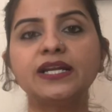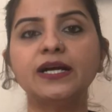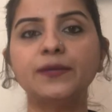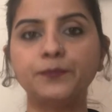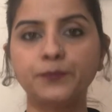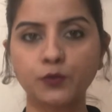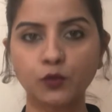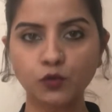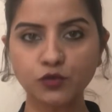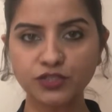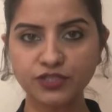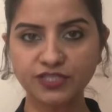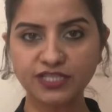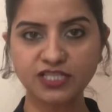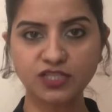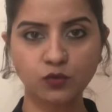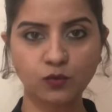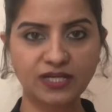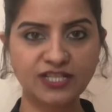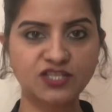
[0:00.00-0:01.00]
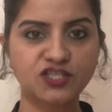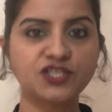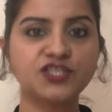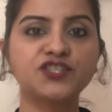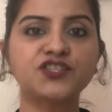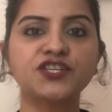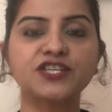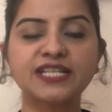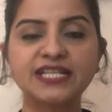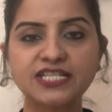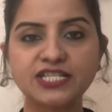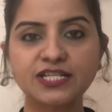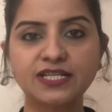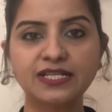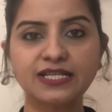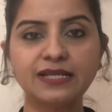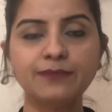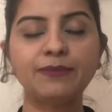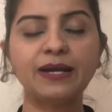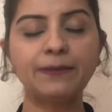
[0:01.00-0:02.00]
approach this question
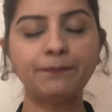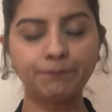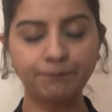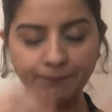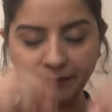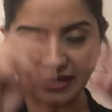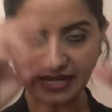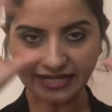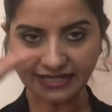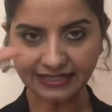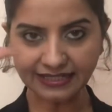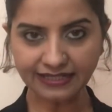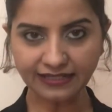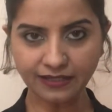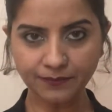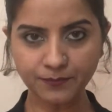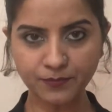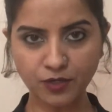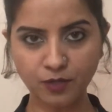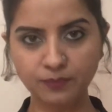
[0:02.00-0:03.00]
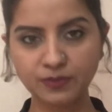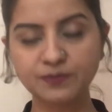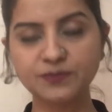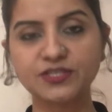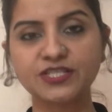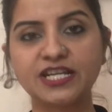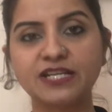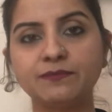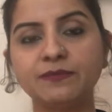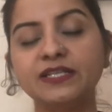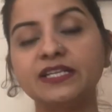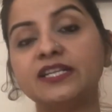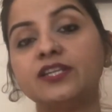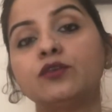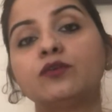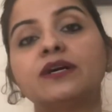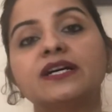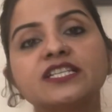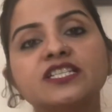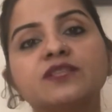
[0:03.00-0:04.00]
strategically, by painting a problem statement in your
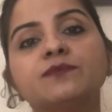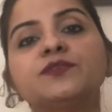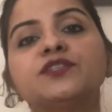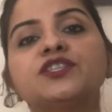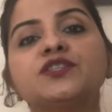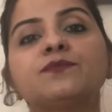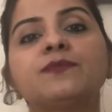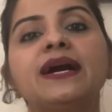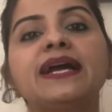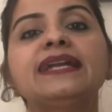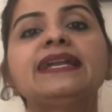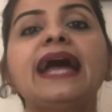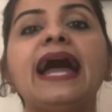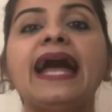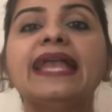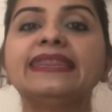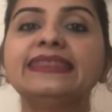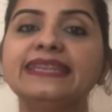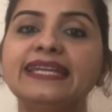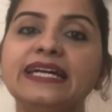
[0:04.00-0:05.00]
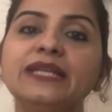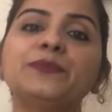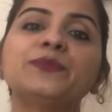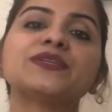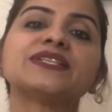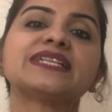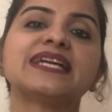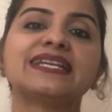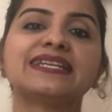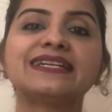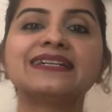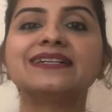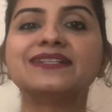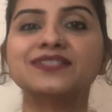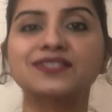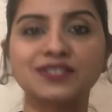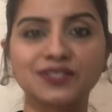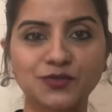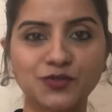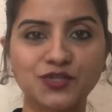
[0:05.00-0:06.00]
customer's mind and then presenting a
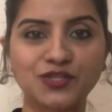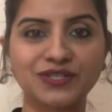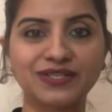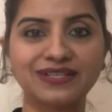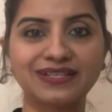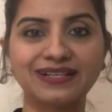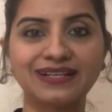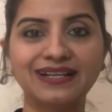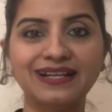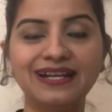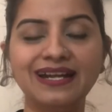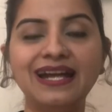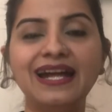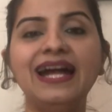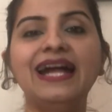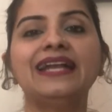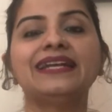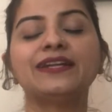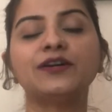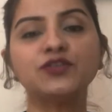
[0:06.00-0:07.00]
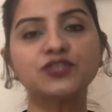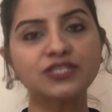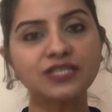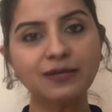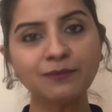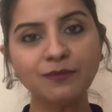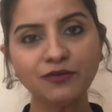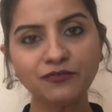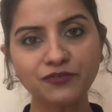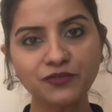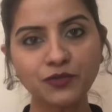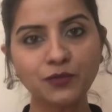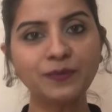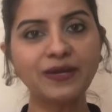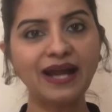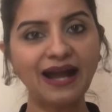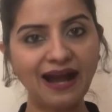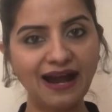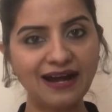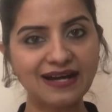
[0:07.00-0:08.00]
solution. Now, some of you may
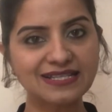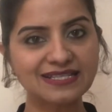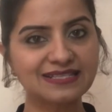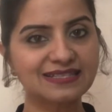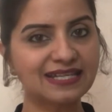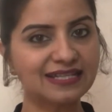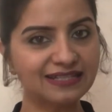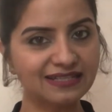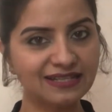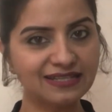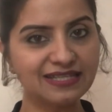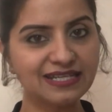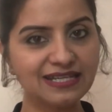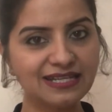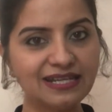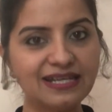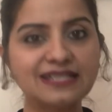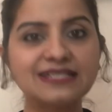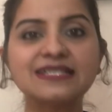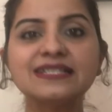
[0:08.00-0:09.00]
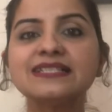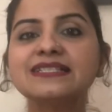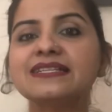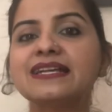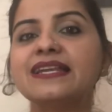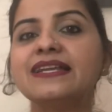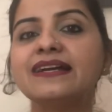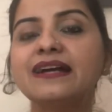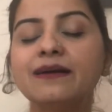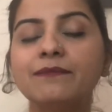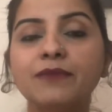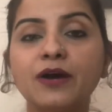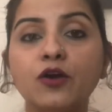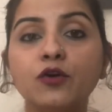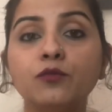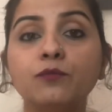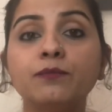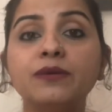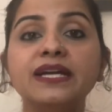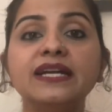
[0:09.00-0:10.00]
ask that Nidhi, isn't selling
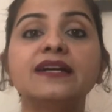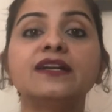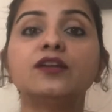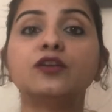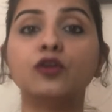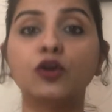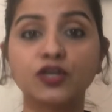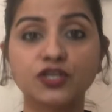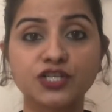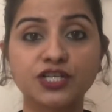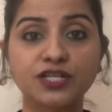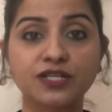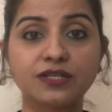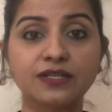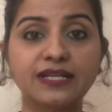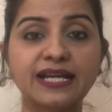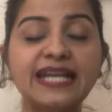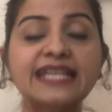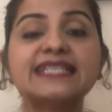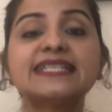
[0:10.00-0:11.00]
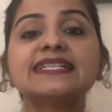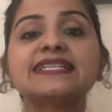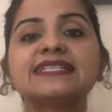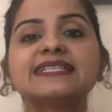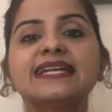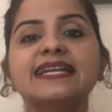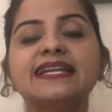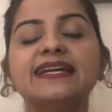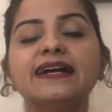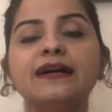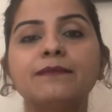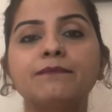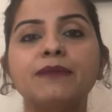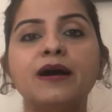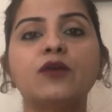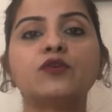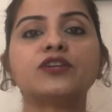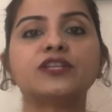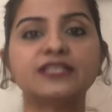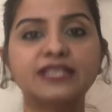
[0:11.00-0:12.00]
about being logical? Isn't selling
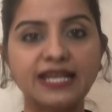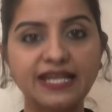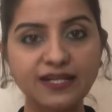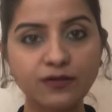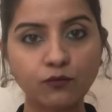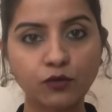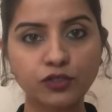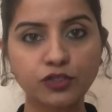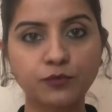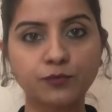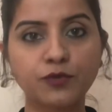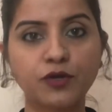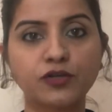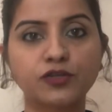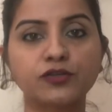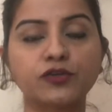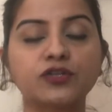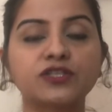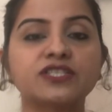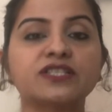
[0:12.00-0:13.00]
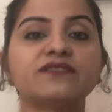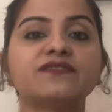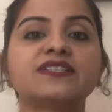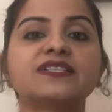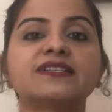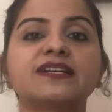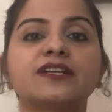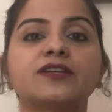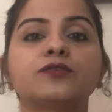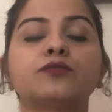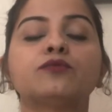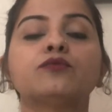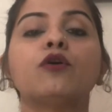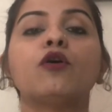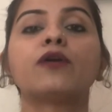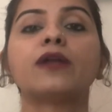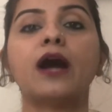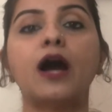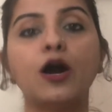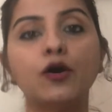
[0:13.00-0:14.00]
about telling what your product or service can do
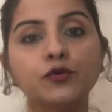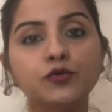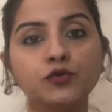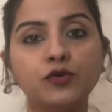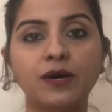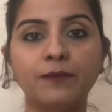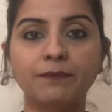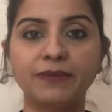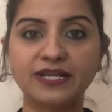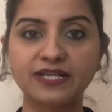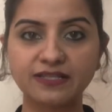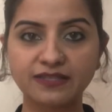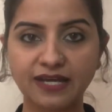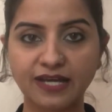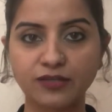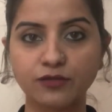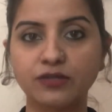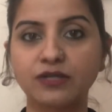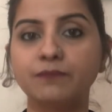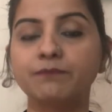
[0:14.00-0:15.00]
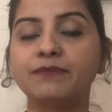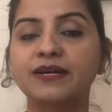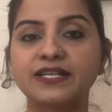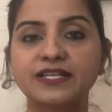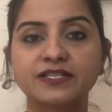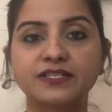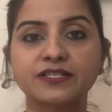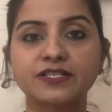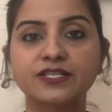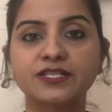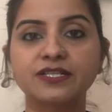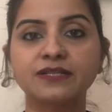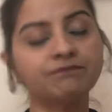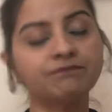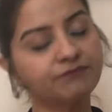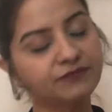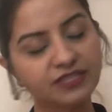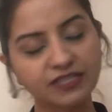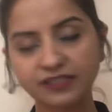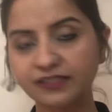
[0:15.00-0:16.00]
or how you are better than your competitors?
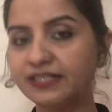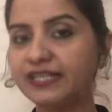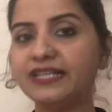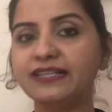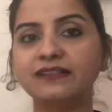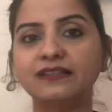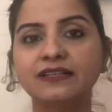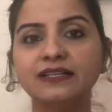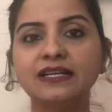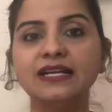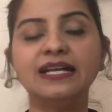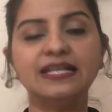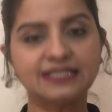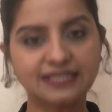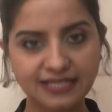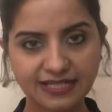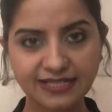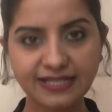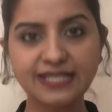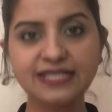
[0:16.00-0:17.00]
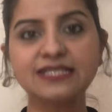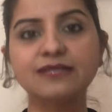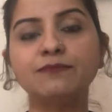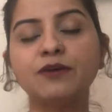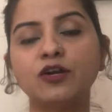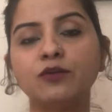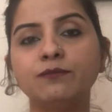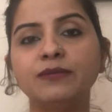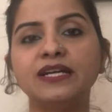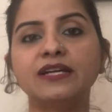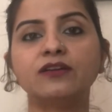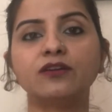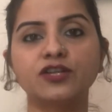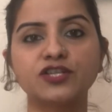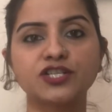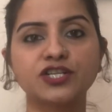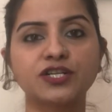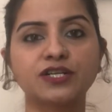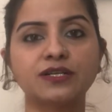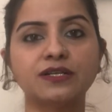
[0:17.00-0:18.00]
Agreed. Selling is about being
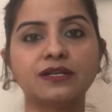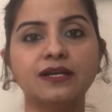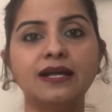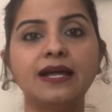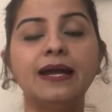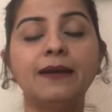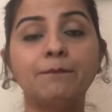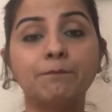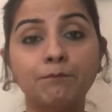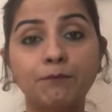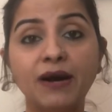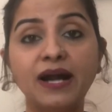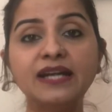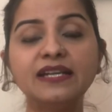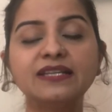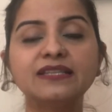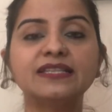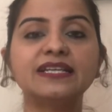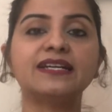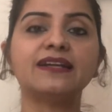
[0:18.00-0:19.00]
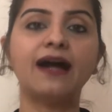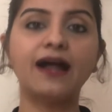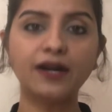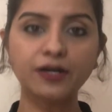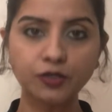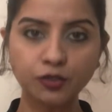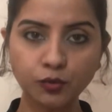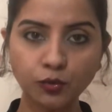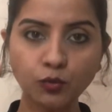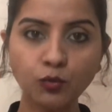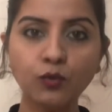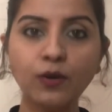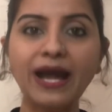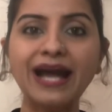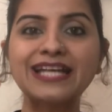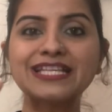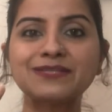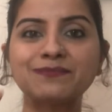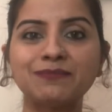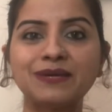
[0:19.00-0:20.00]
logical. But there are two
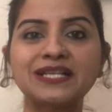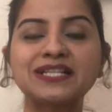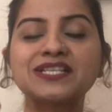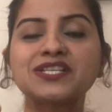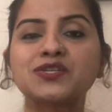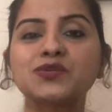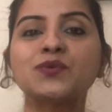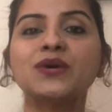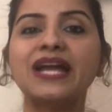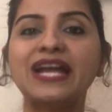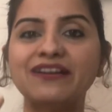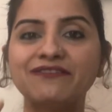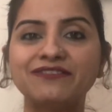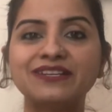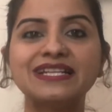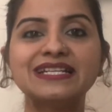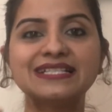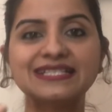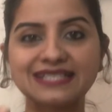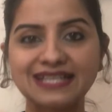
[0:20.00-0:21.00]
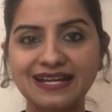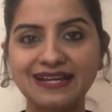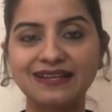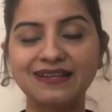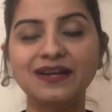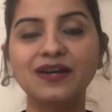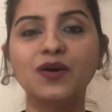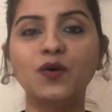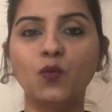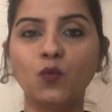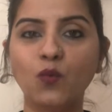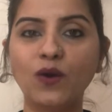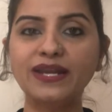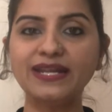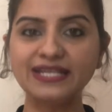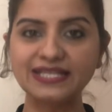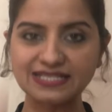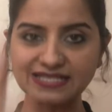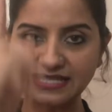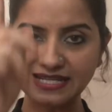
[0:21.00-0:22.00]
aspects to every sale. One
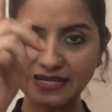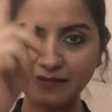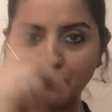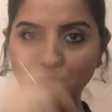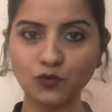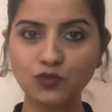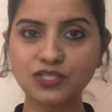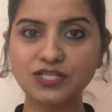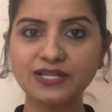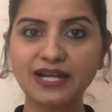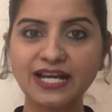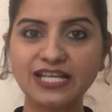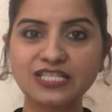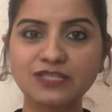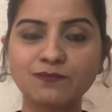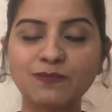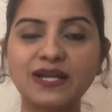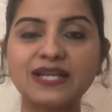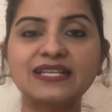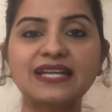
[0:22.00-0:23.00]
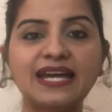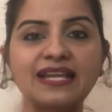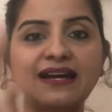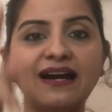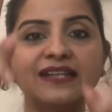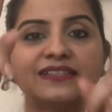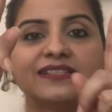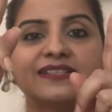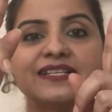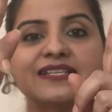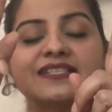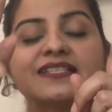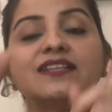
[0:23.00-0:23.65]
is the emotional aspect and other is the